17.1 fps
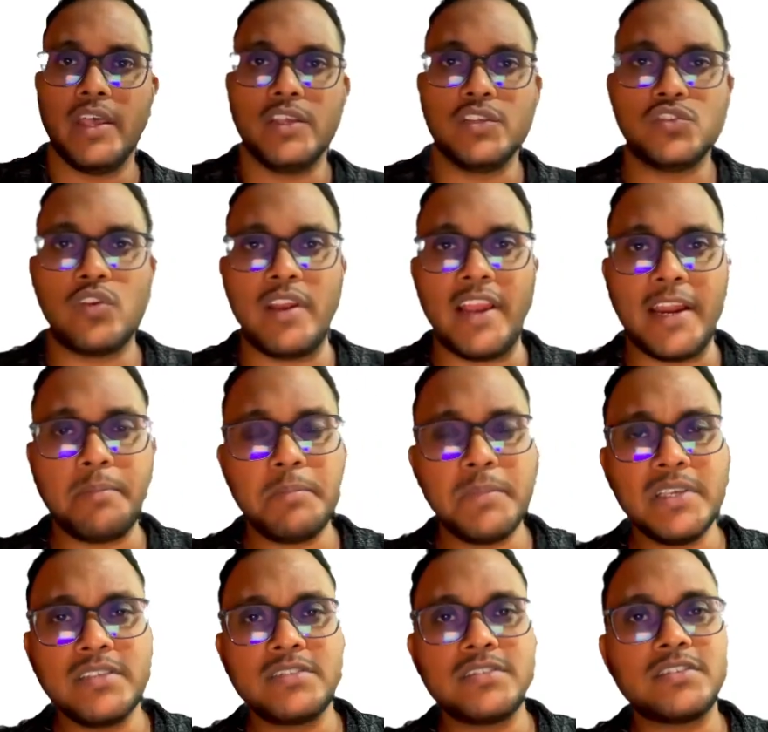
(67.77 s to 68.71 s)
So let
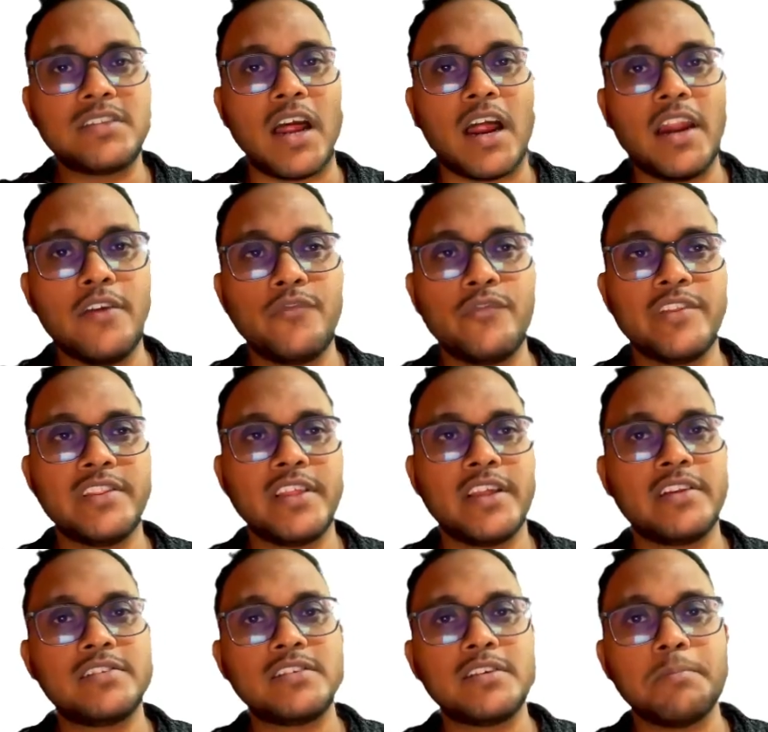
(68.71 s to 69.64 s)
me start with
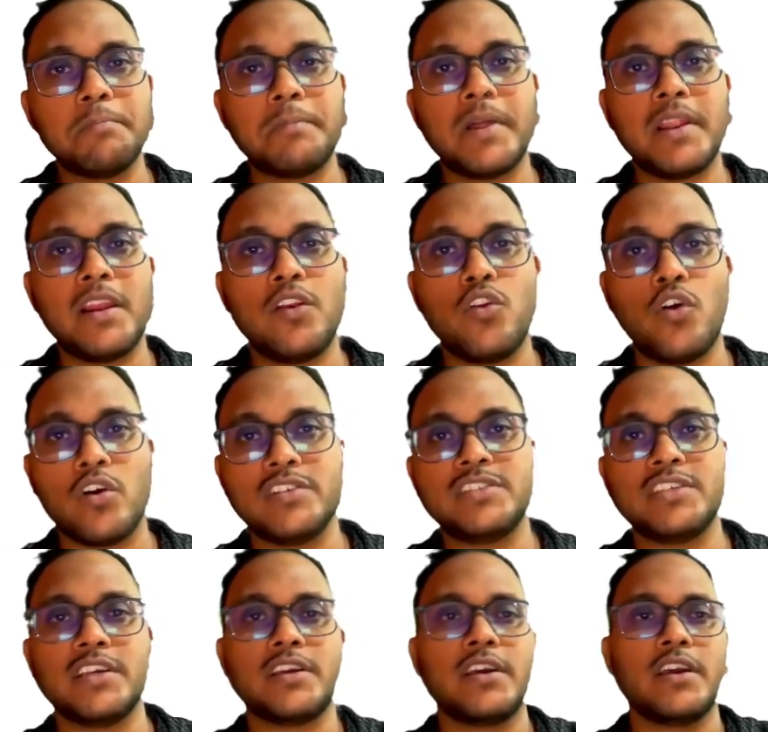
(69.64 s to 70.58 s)
that simple
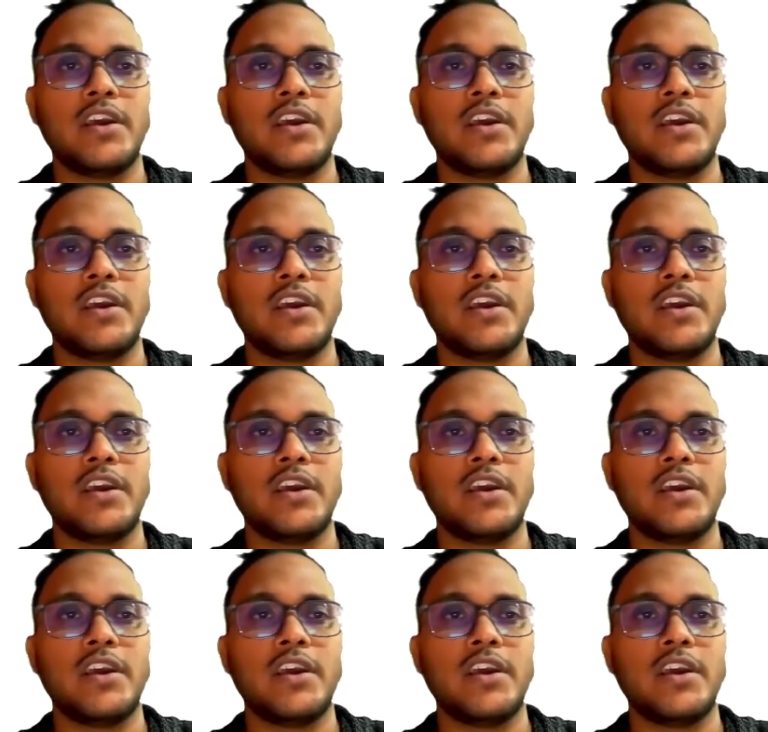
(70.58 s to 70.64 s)
logic.